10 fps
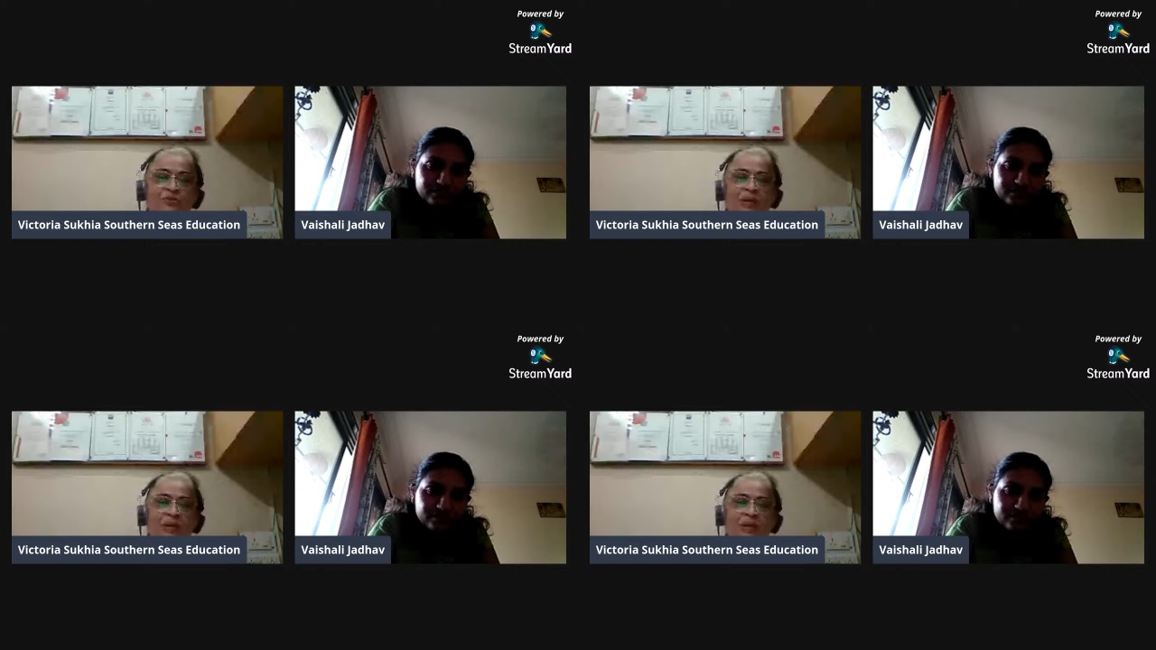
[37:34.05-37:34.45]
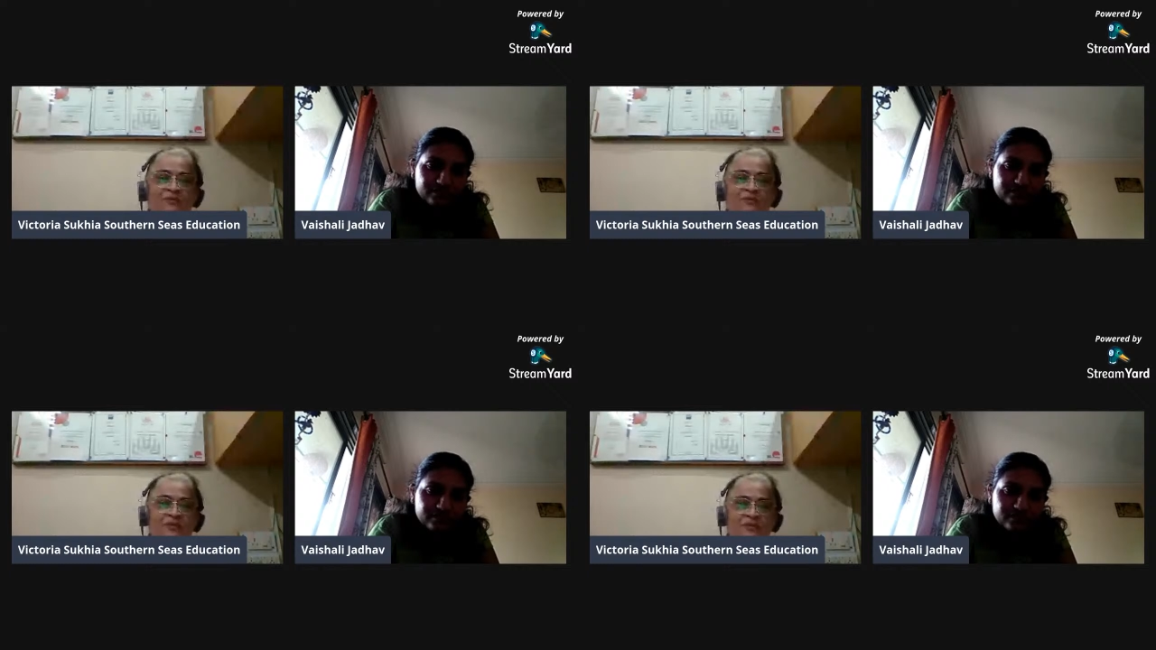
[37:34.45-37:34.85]
Speaker 1: you,
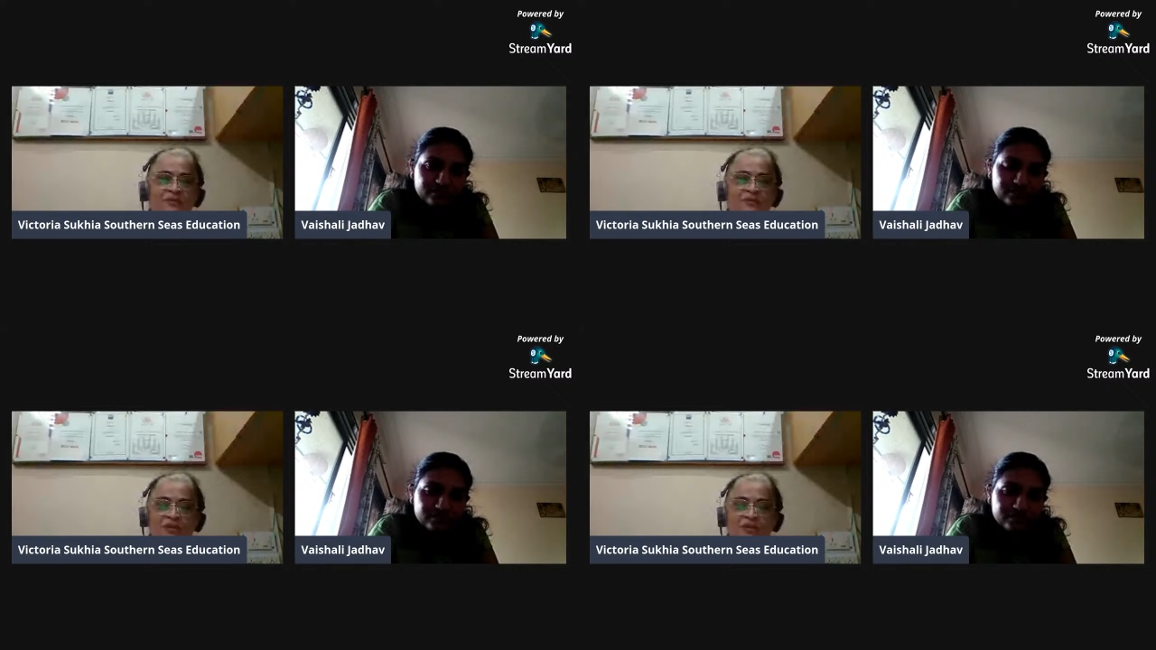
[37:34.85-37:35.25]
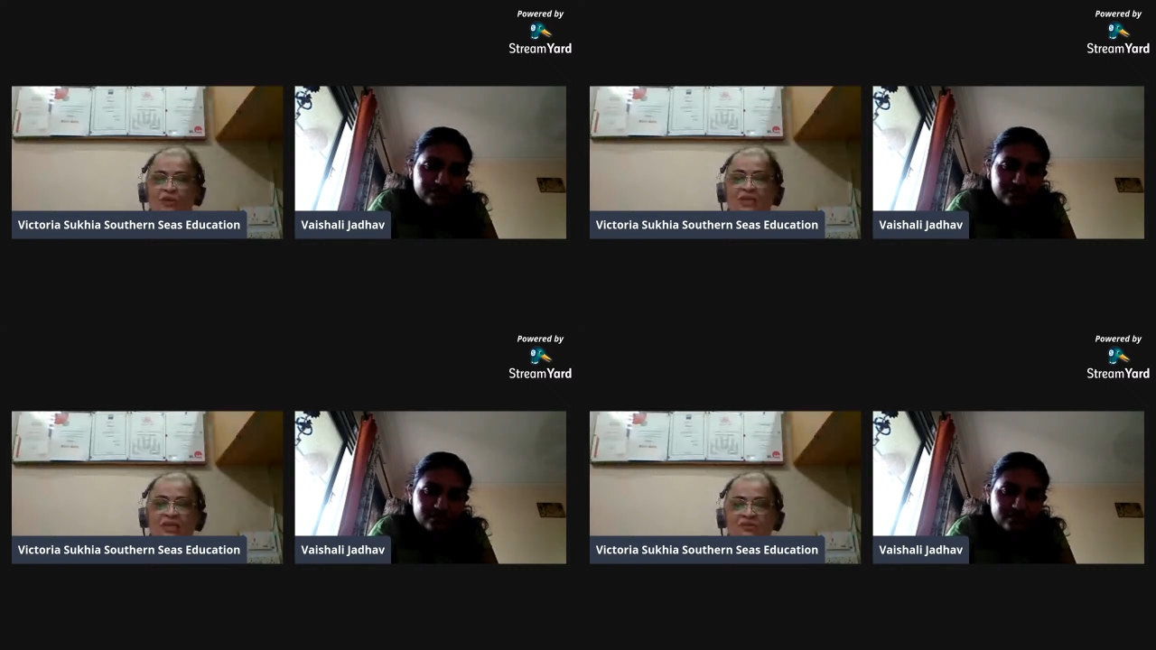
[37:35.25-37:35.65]
I will
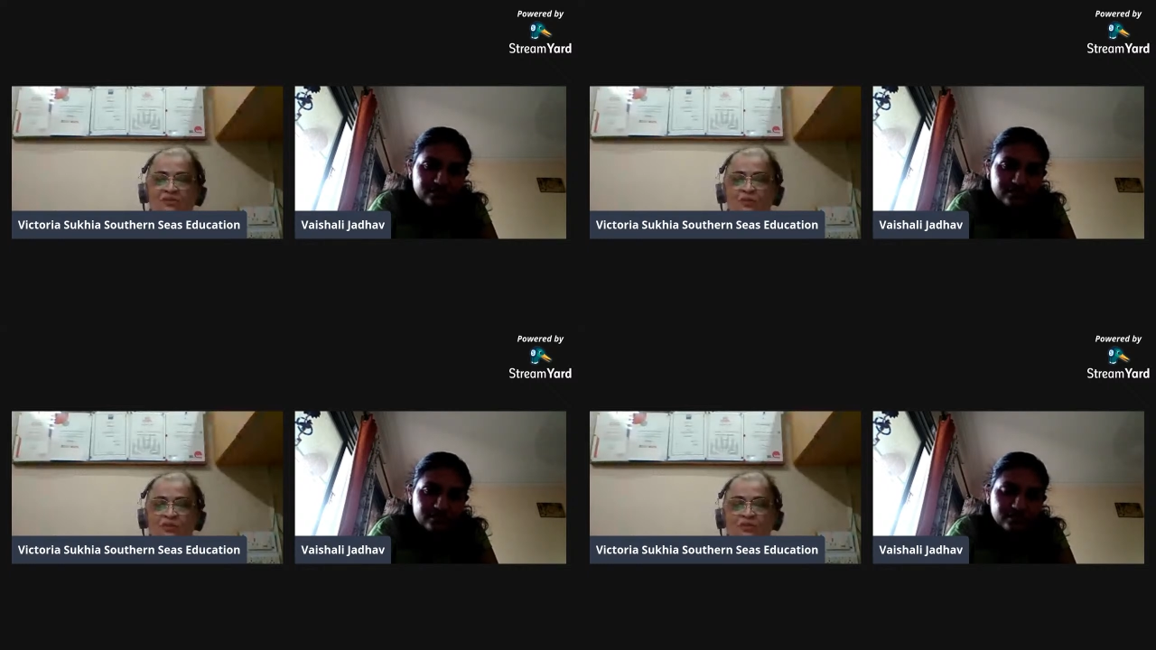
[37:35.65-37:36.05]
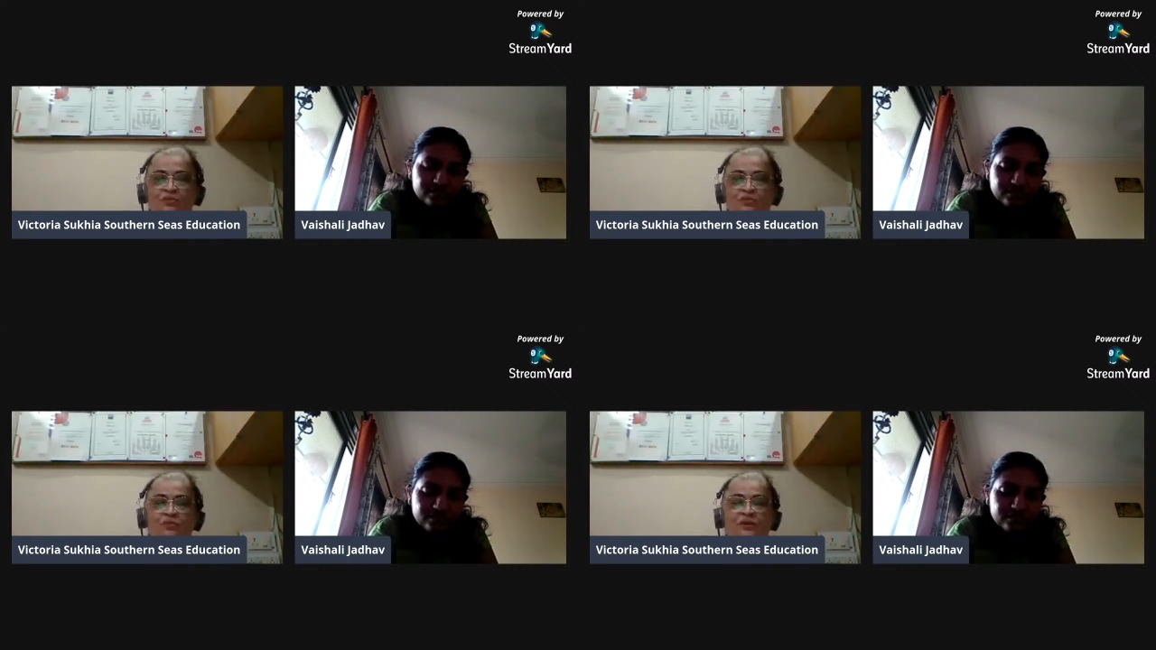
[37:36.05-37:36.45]
communicate
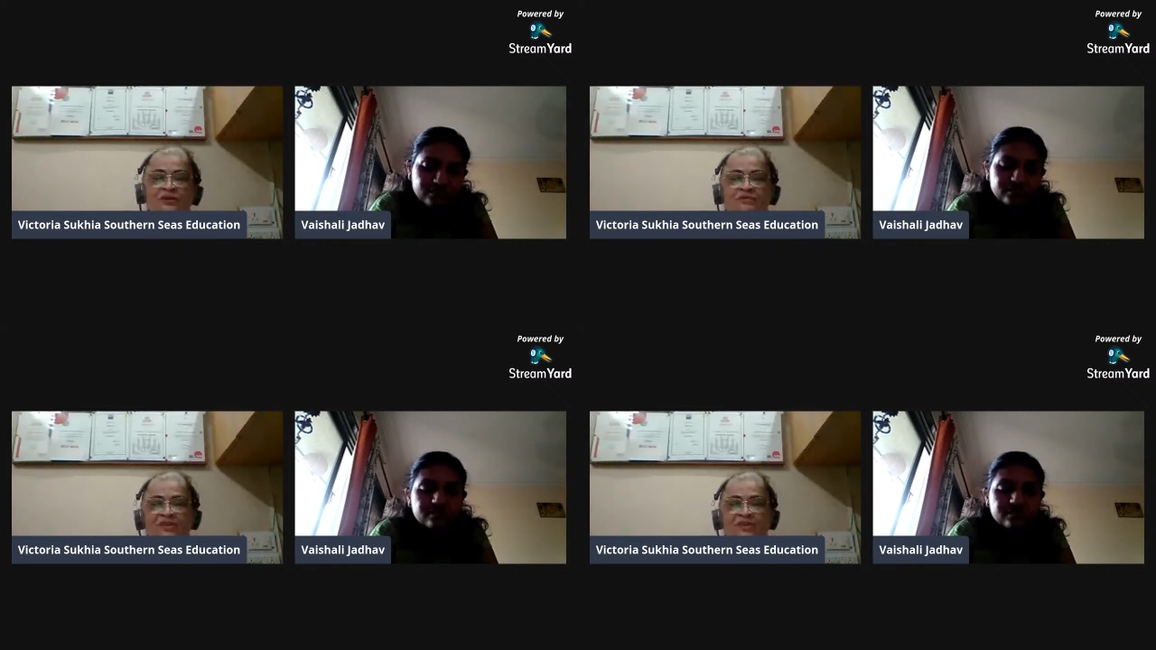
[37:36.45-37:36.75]
with you.